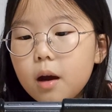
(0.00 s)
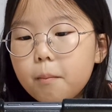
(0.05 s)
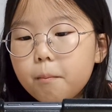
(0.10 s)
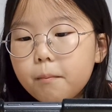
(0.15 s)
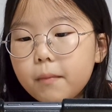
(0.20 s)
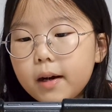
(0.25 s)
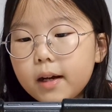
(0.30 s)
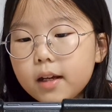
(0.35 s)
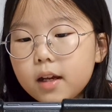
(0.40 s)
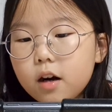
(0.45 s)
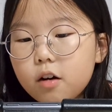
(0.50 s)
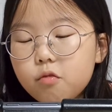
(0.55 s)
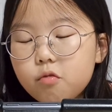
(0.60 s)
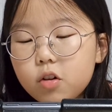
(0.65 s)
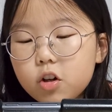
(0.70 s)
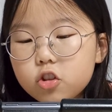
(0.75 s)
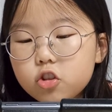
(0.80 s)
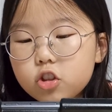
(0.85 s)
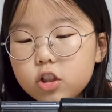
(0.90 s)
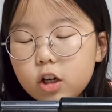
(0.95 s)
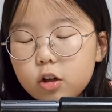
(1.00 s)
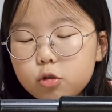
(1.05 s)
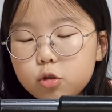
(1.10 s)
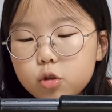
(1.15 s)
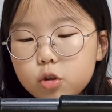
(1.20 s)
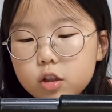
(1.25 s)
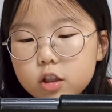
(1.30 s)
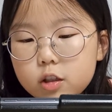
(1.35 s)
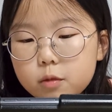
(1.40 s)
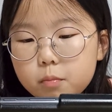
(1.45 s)
Micah rushed out
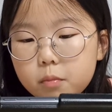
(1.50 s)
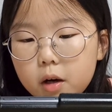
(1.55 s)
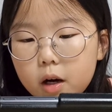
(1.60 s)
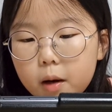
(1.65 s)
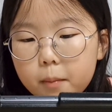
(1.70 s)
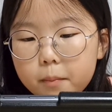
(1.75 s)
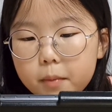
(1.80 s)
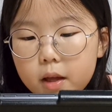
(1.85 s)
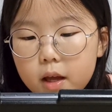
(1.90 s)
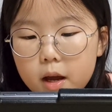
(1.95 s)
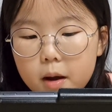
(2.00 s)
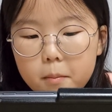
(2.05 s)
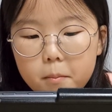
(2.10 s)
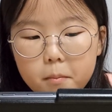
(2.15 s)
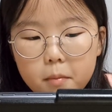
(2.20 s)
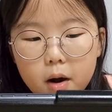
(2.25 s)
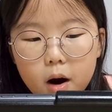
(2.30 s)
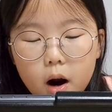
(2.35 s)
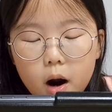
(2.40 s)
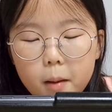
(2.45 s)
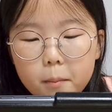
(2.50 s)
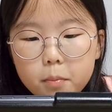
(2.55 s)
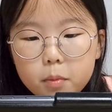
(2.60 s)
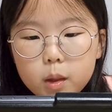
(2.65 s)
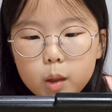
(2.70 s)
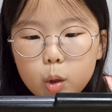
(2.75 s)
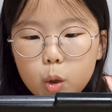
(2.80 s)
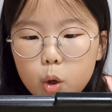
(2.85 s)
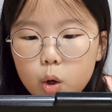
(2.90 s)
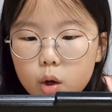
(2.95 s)
to his mom.
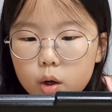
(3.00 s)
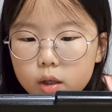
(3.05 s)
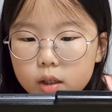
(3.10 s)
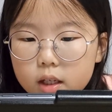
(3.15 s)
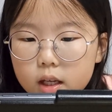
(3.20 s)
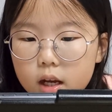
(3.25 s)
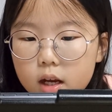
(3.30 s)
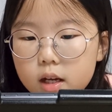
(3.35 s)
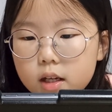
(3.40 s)
"Mom, look!"